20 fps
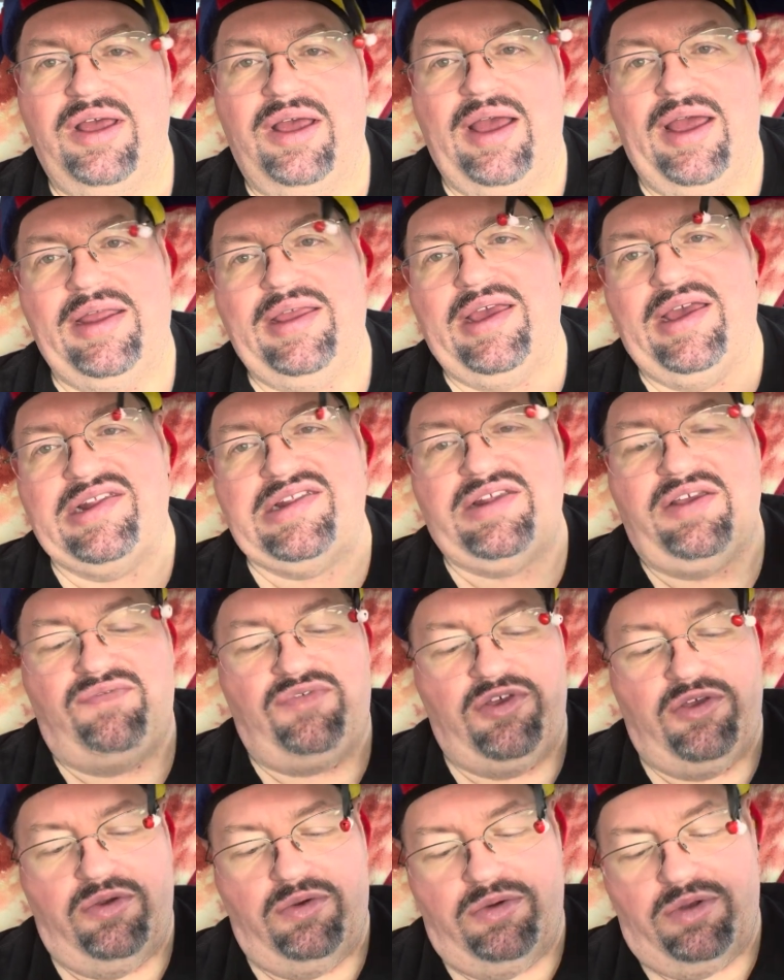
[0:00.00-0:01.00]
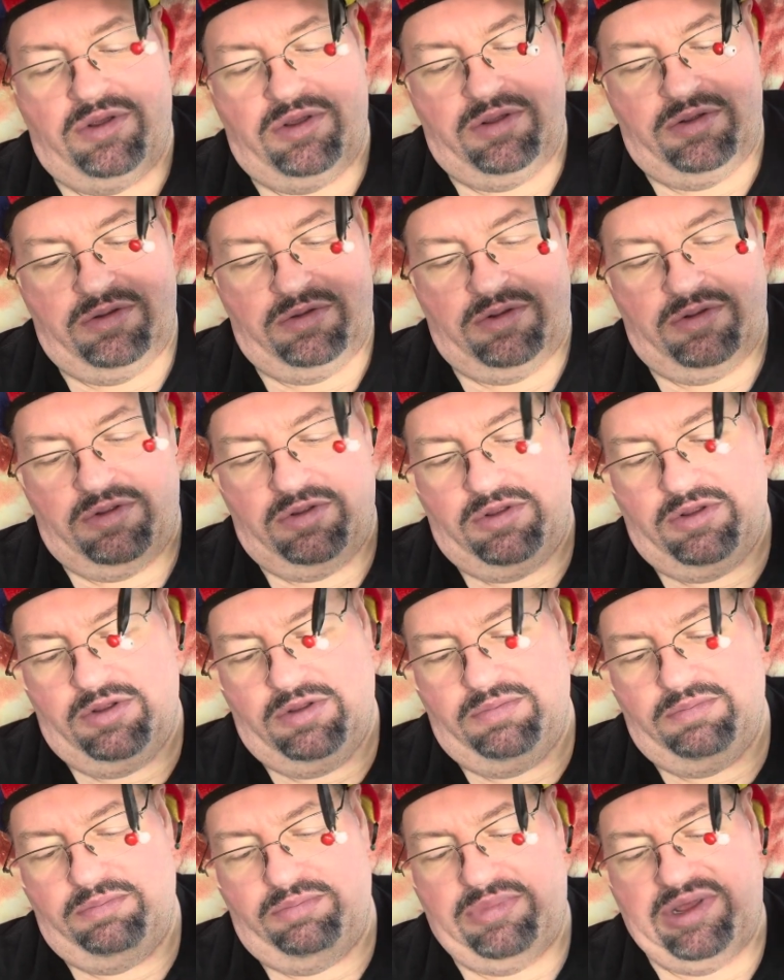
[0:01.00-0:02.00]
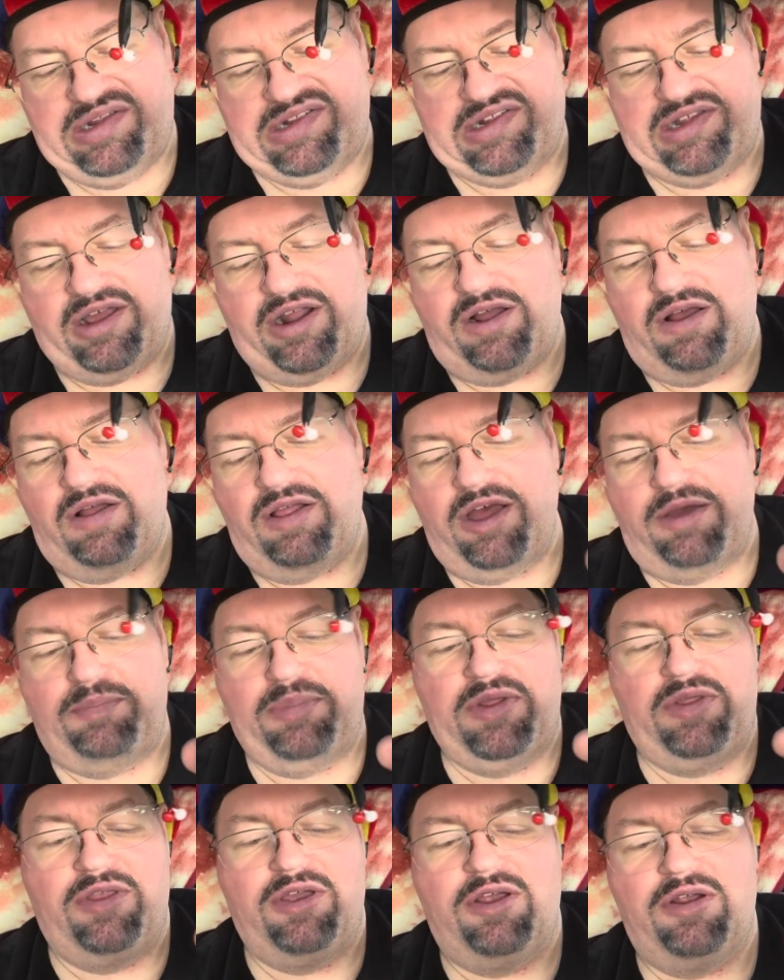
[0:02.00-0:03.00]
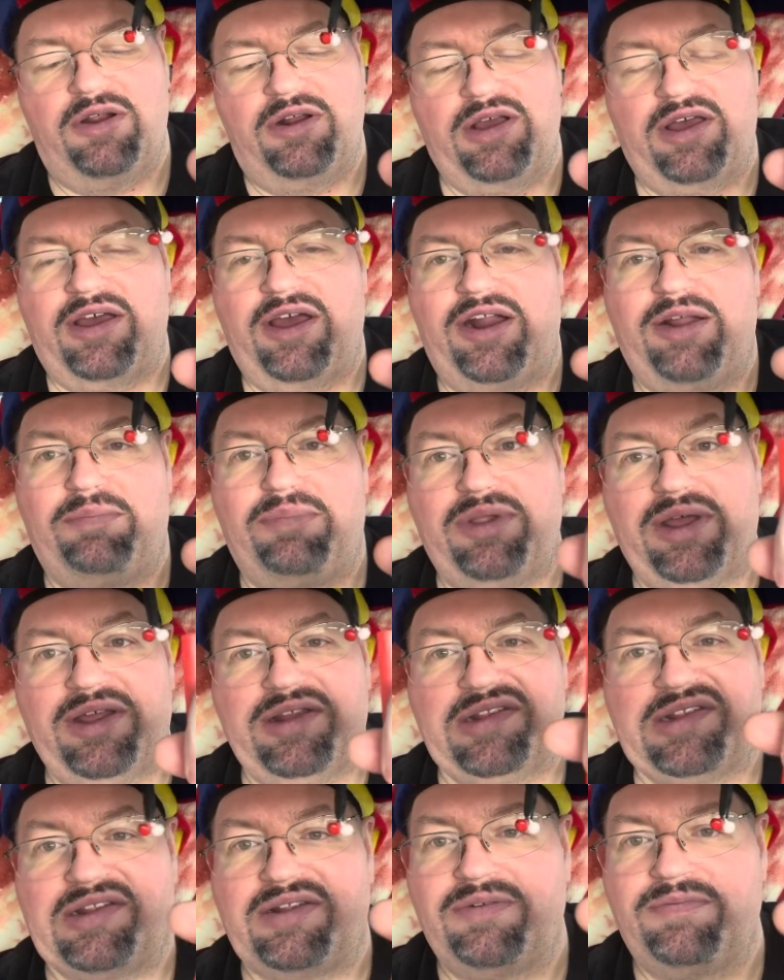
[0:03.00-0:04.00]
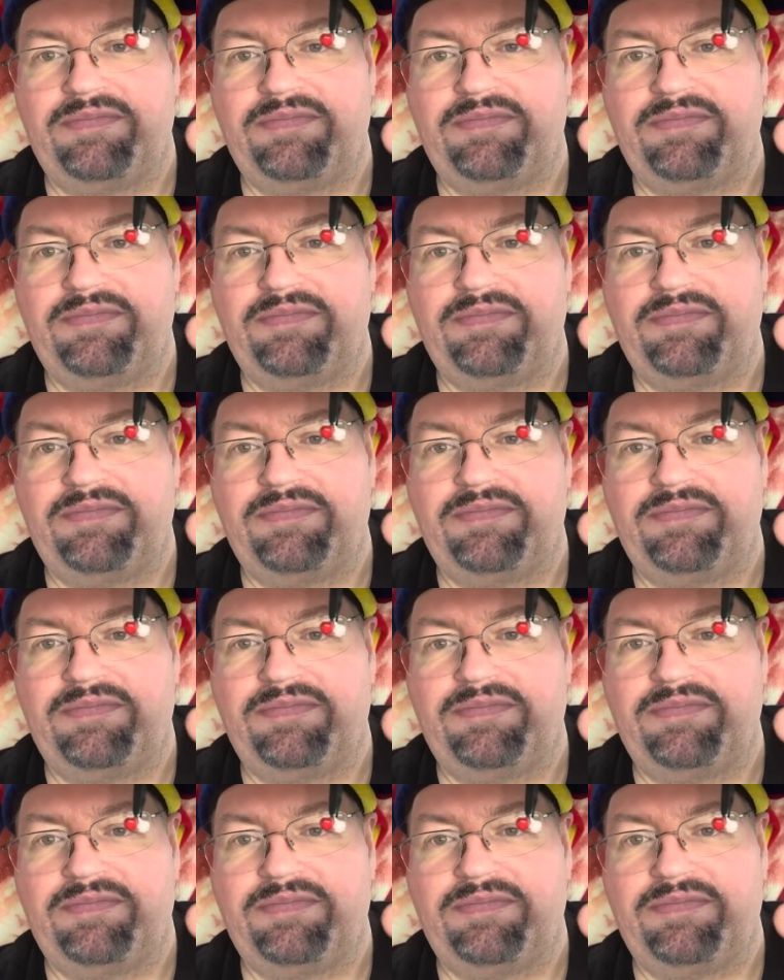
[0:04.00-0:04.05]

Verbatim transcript: I guess if you mix that all up in there and it kind of blends,